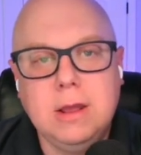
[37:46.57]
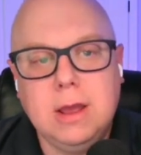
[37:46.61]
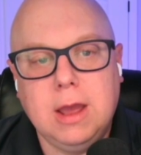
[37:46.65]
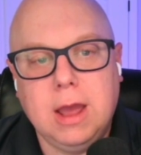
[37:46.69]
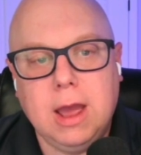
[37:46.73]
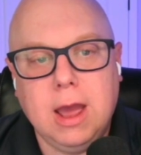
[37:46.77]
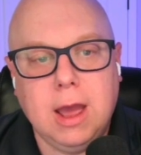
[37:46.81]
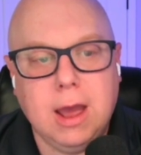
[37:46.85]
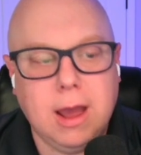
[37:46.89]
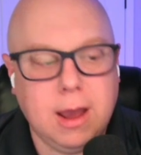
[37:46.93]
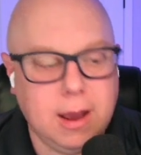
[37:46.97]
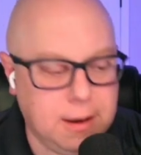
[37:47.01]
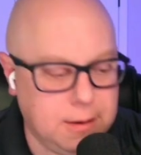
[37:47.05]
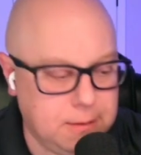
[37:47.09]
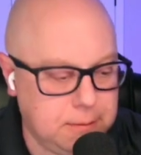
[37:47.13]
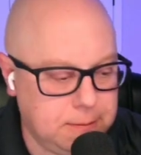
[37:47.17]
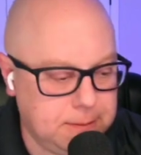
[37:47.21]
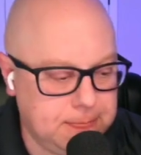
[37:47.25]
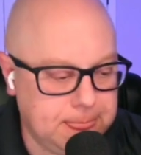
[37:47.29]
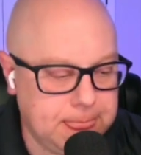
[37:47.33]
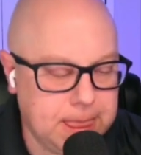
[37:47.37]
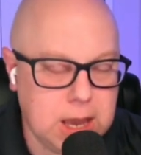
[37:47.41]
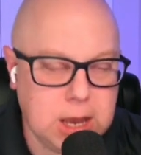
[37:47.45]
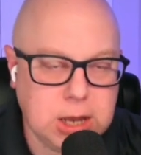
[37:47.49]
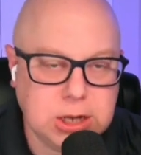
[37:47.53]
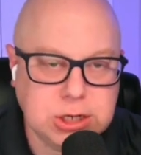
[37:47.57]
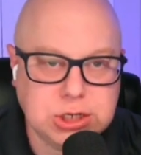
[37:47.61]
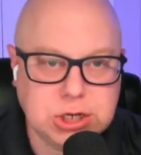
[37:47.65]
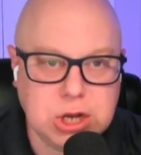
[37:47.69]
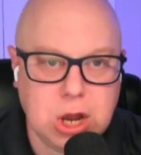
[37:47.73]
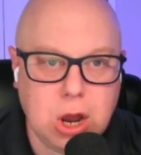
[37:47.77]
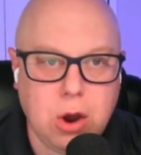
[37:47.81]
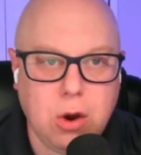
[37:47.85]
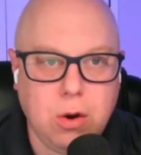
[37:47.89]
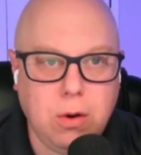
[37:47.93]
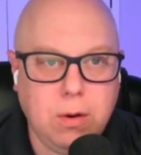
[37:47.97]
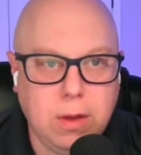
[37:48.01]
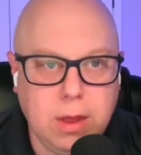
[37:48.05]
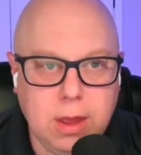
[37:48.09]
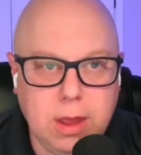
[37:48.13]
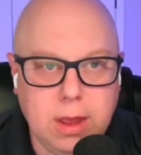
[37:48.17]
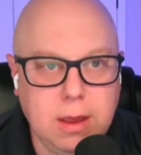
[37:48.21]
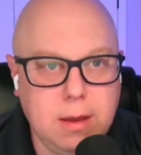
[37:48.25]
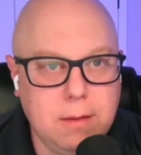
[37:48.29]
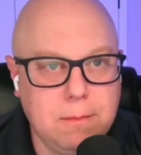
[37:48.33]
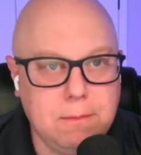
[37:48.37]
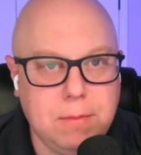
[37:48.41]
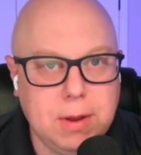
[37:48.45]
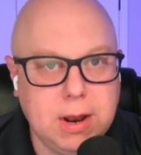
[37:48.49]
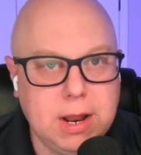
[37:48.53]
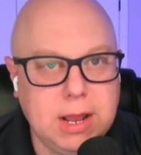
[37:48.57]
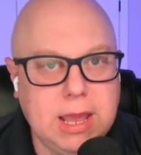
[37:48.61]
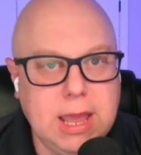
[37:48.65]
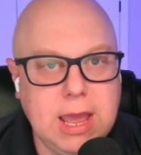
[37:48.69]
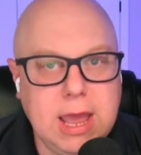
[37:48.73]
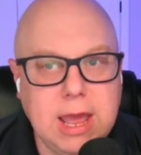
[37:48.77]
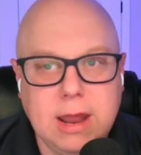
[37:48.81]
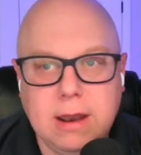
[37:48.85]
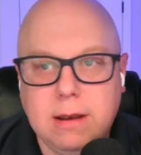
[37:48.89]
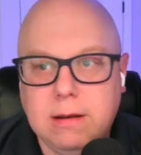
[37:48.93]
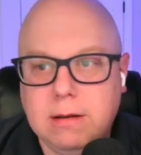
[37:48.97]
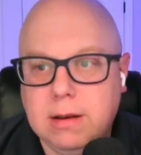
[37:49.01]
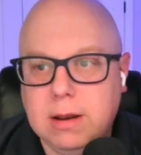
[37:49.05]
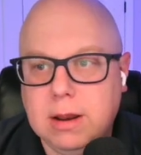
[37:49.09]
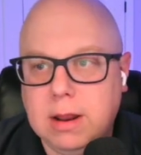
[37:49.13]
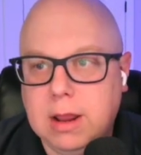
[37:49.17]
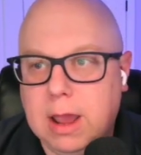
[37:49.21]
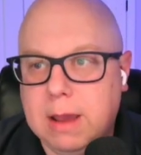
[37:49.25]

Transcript: But again,